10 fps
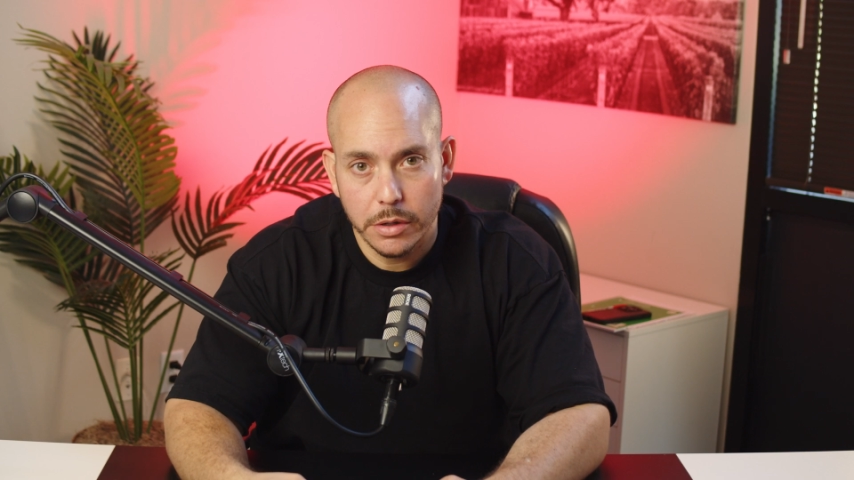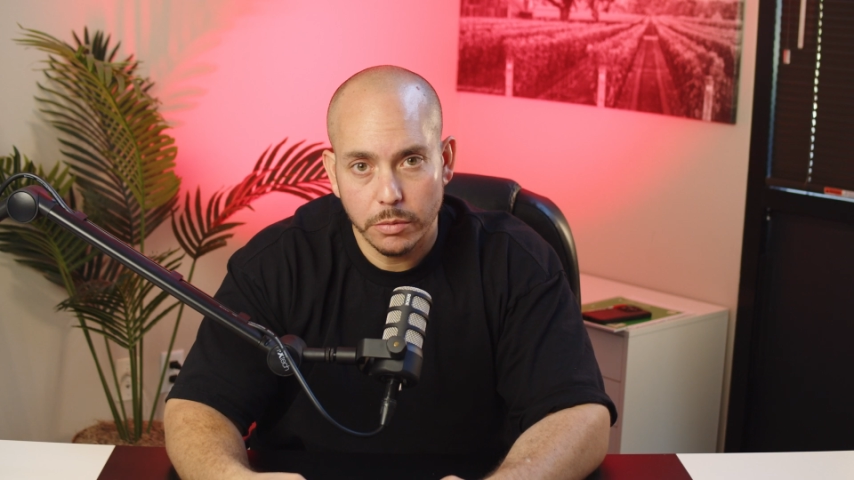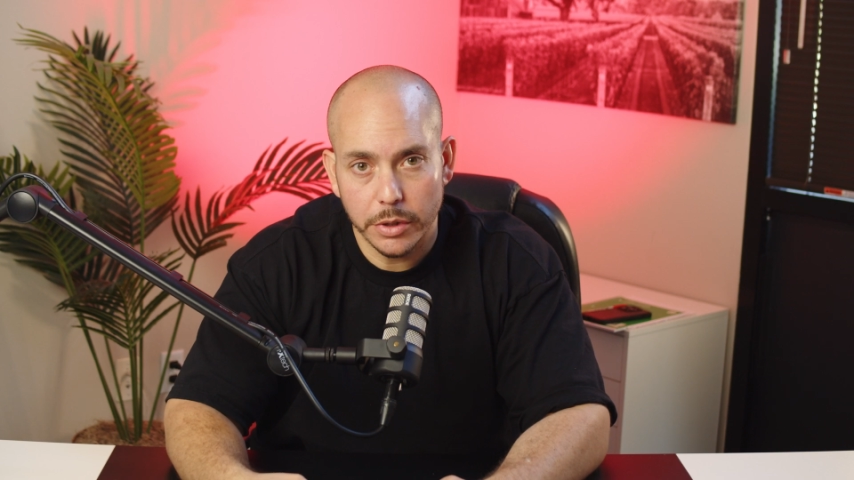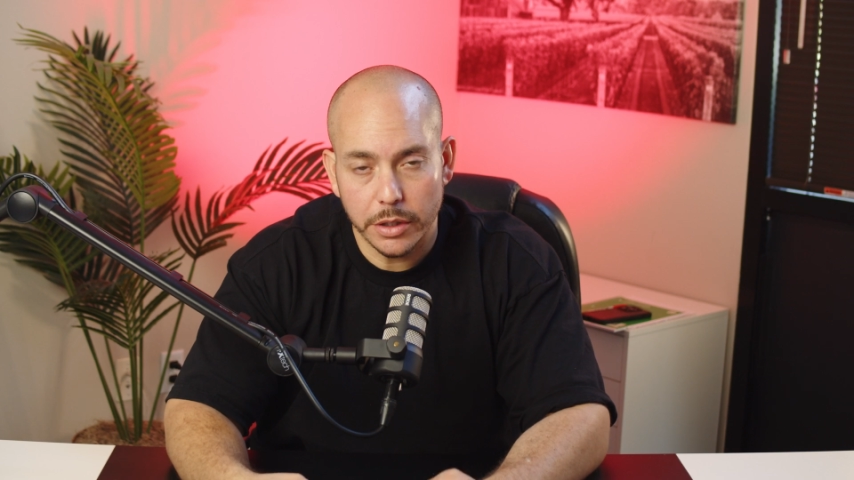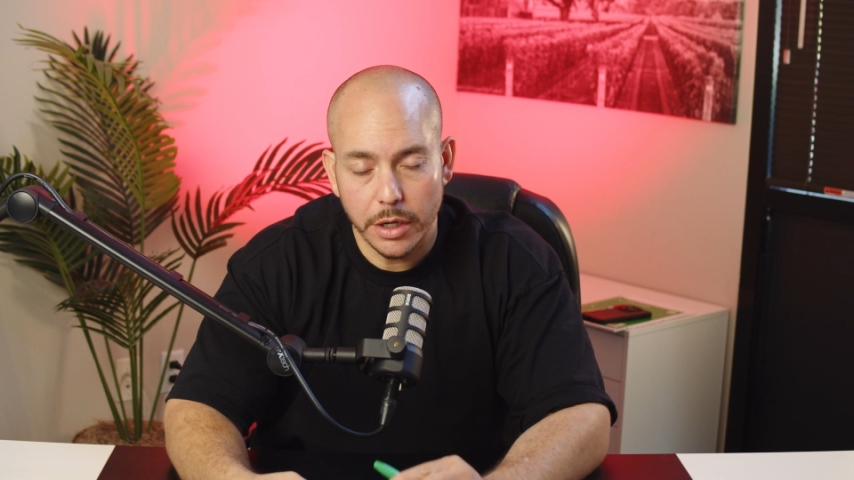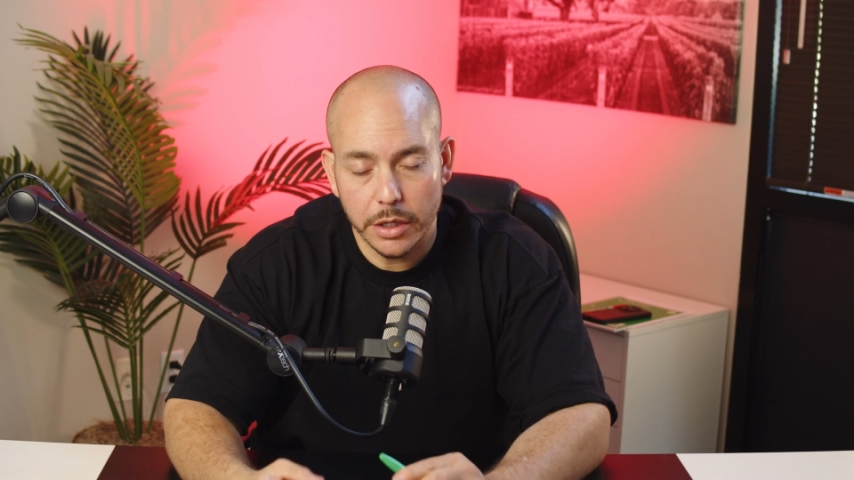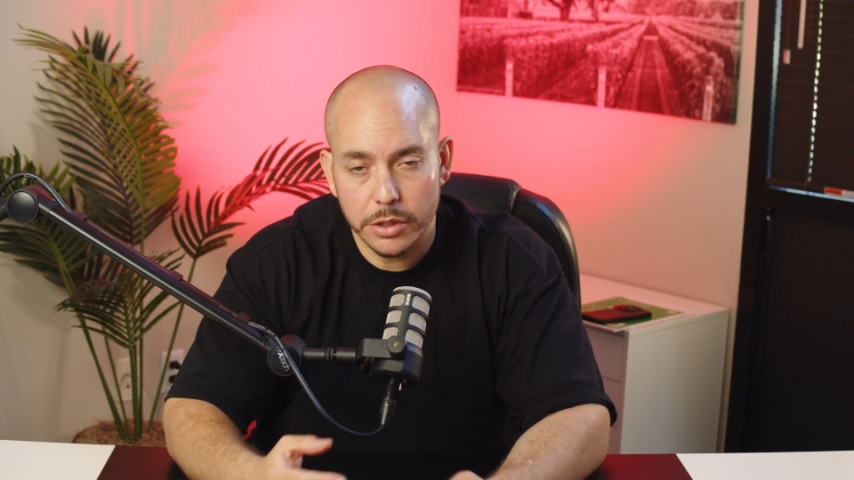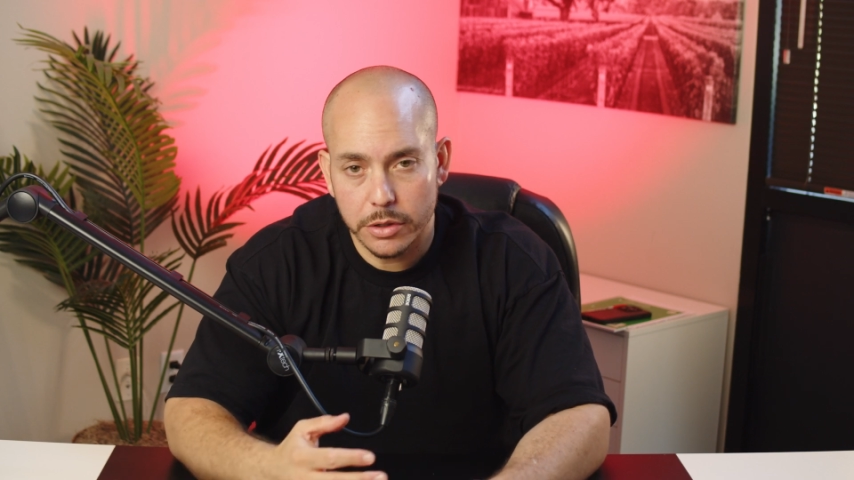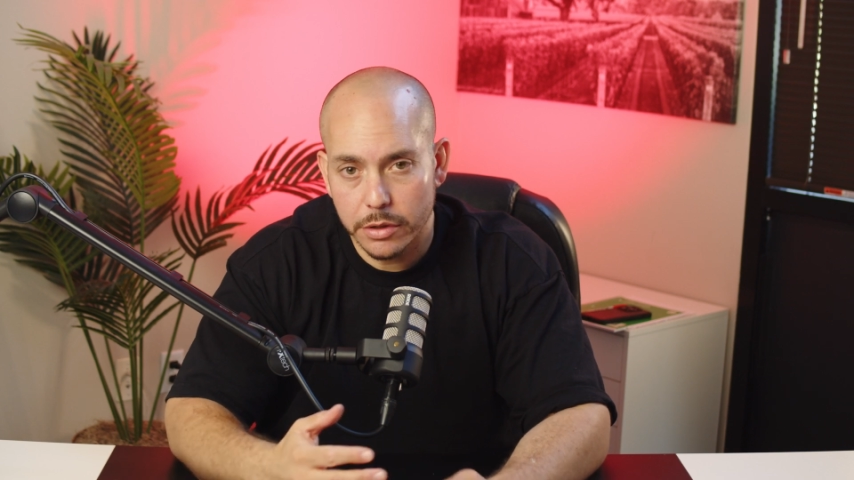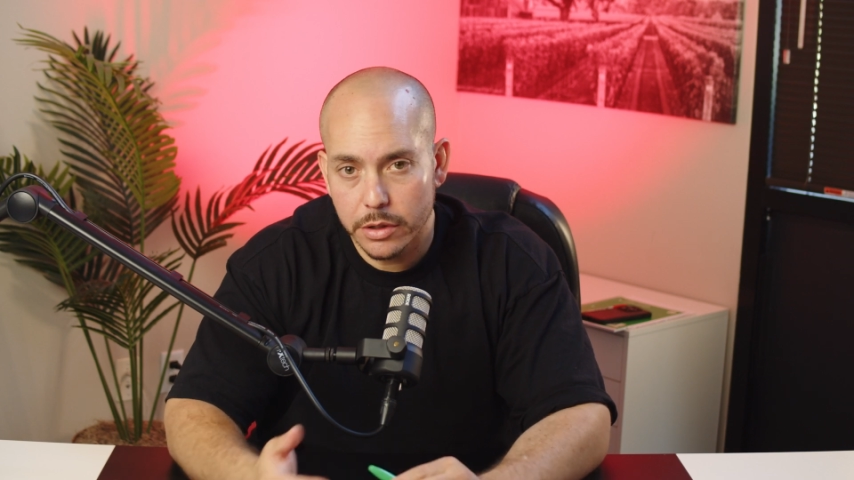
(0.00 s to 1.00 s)
with the
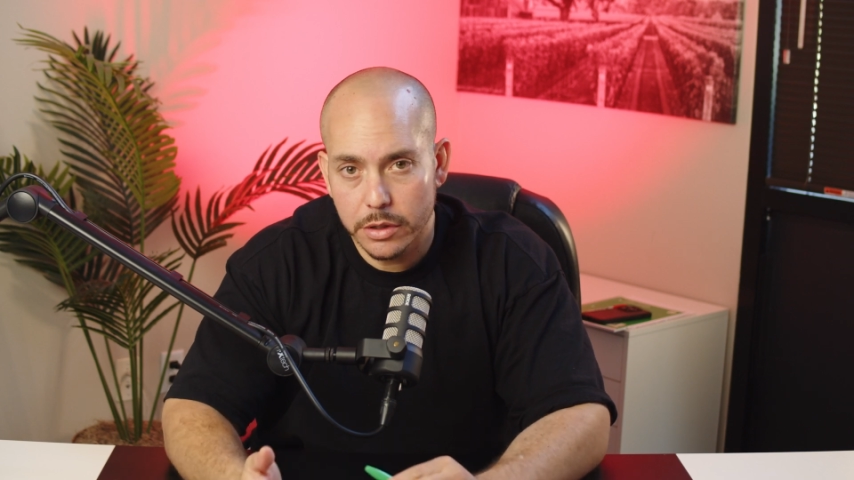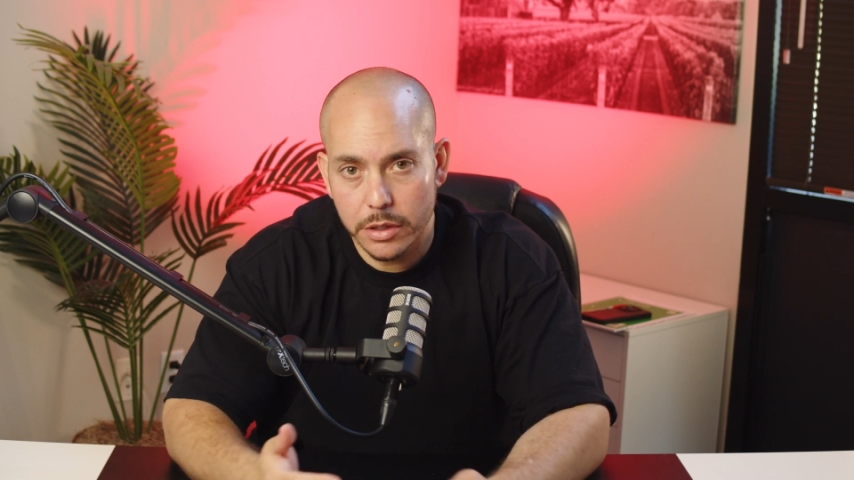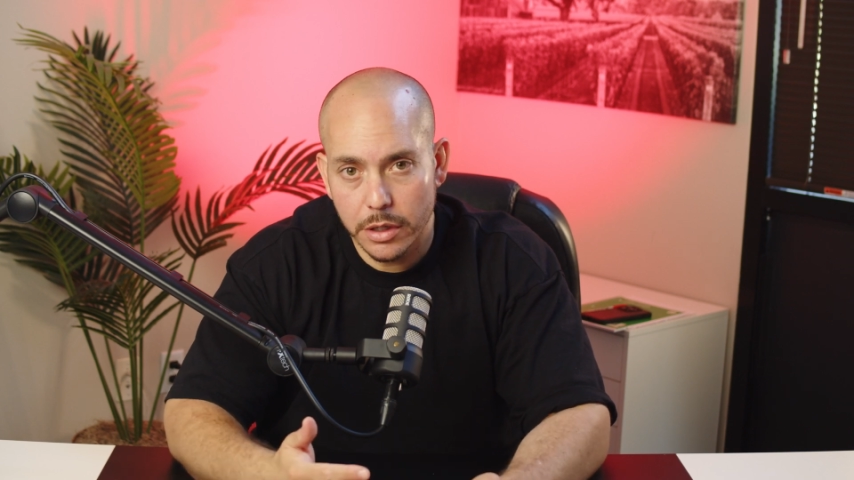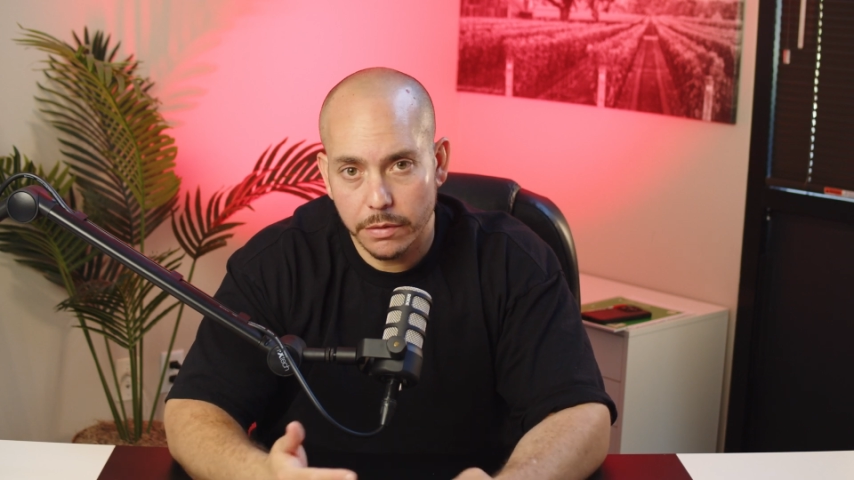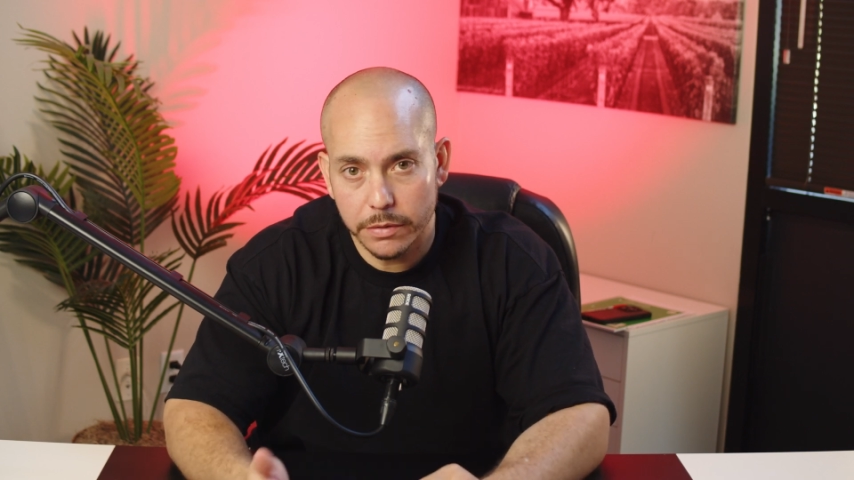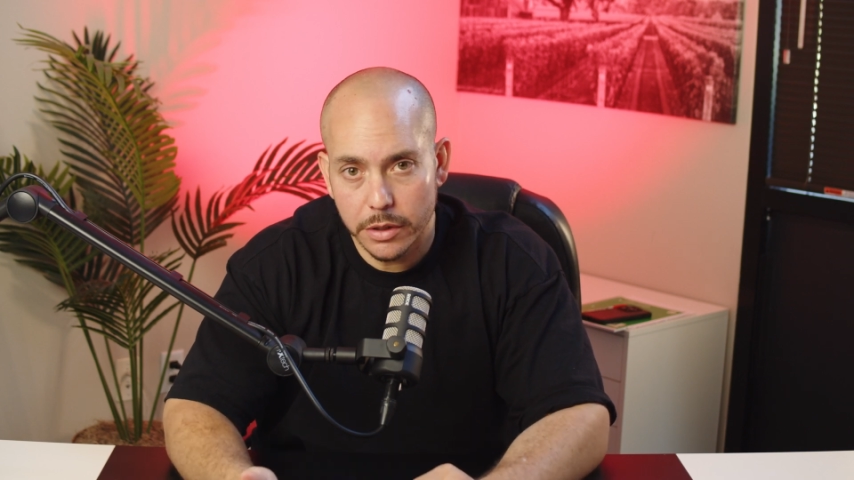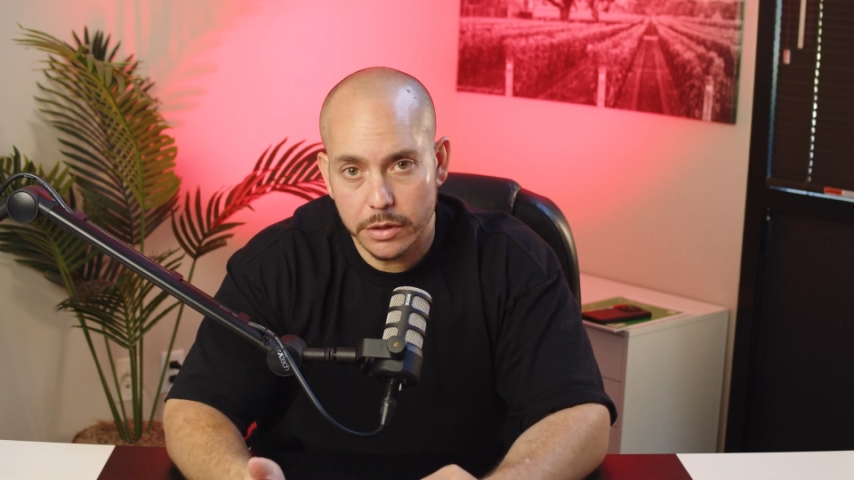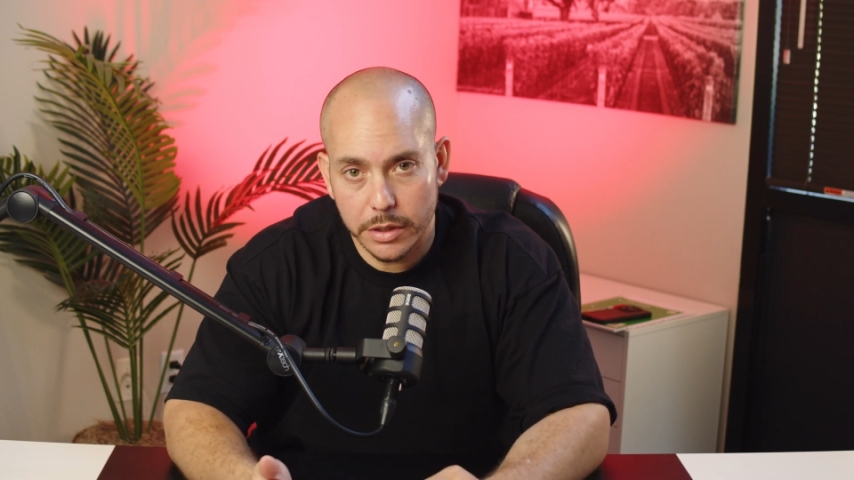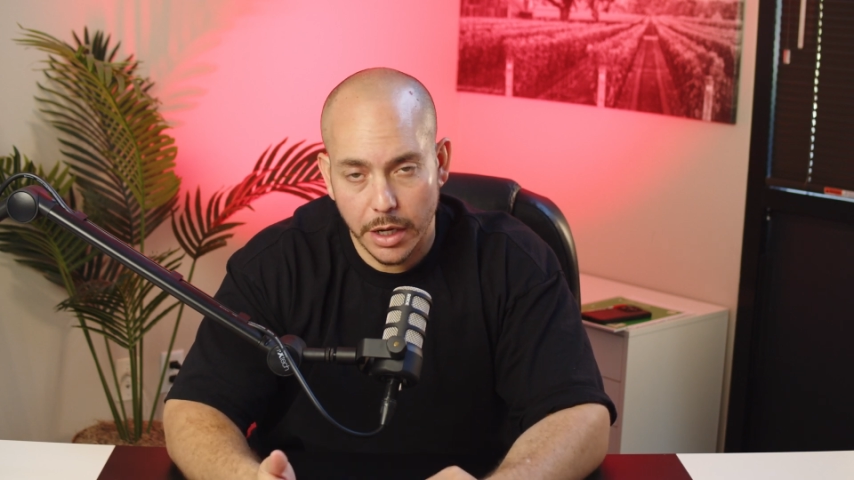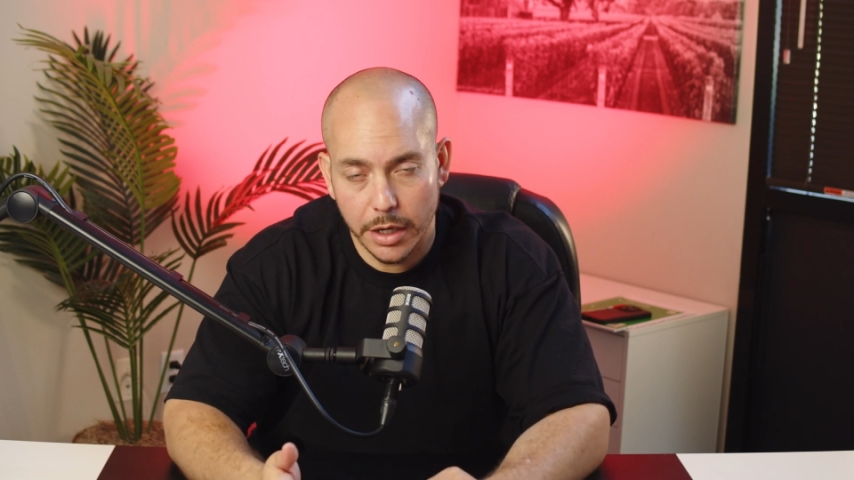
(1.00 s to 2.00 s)
uncertainty of this
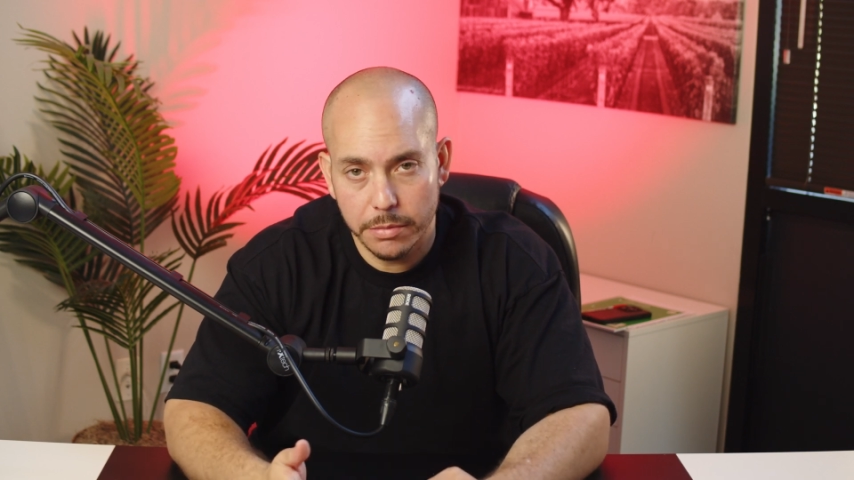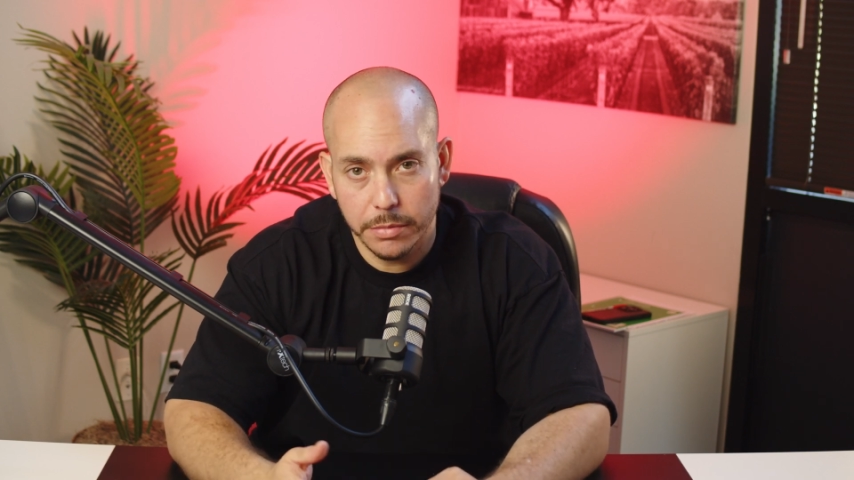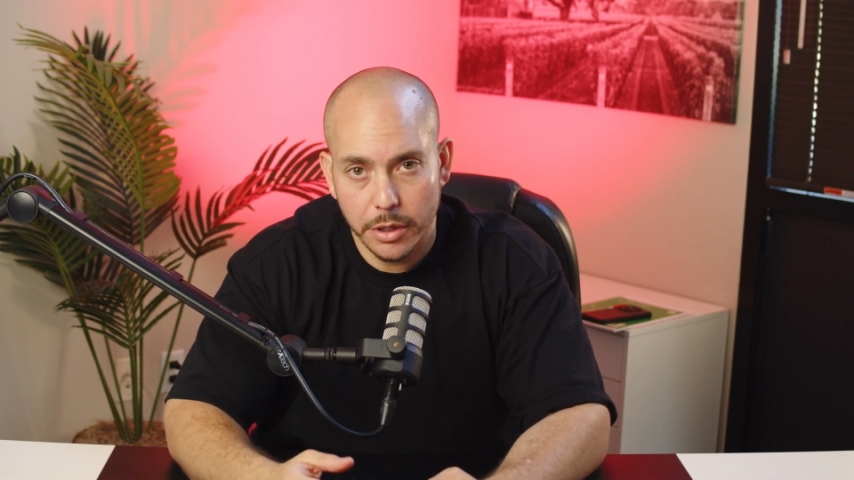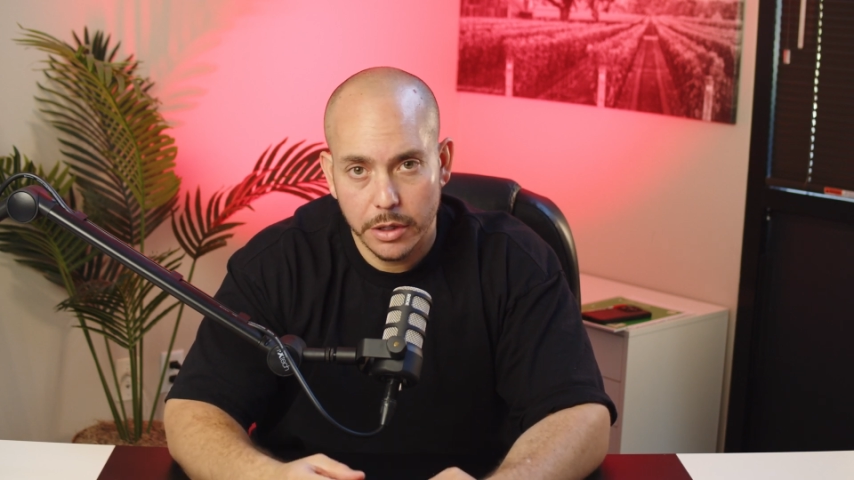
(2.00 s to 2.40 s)
time